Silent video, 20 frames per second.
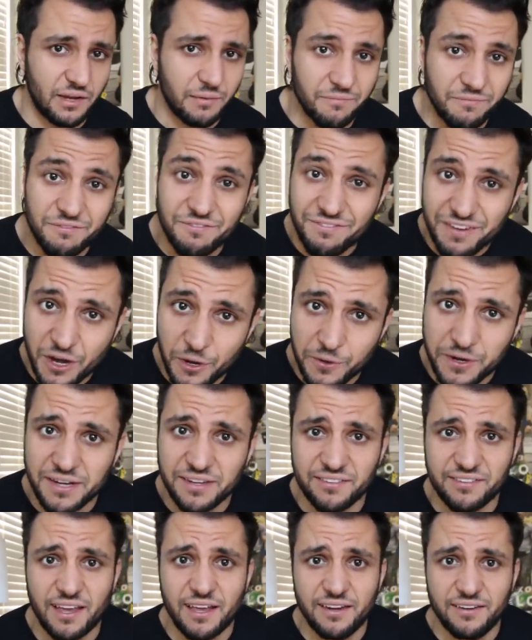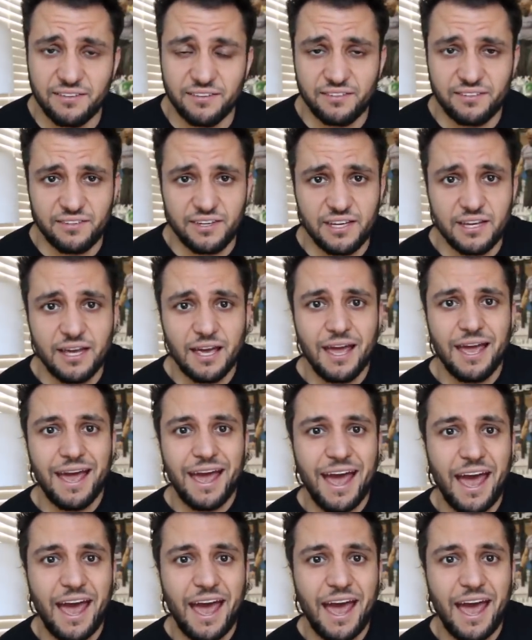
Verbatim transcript: I'm very excited to see